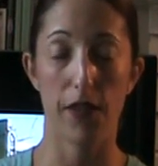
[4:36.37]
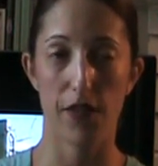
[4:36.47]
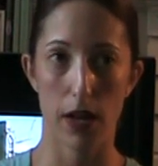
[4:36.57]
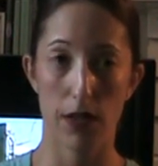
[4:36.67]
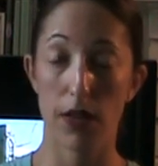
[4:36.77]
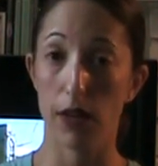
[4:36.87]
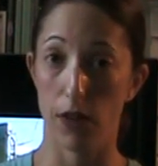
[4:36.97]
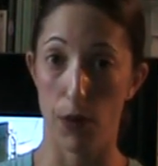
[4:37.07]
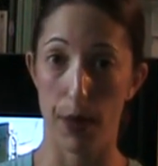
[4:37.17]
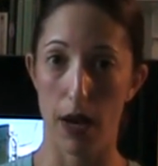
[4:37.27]
If anything,
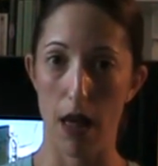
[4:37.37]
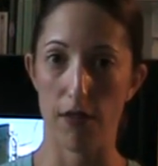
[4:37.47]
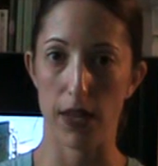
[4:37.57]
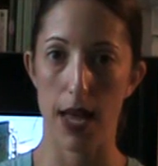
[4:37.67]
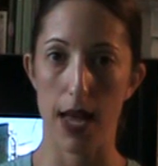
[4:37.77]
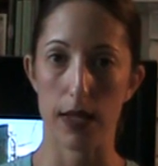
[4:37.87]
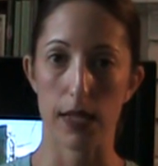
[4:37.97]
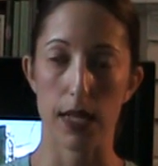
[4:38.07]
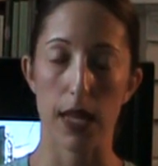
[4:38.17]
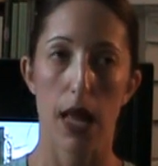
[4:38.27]
they're a bit
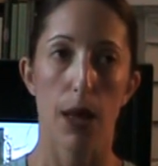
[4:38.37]
heavy-handed,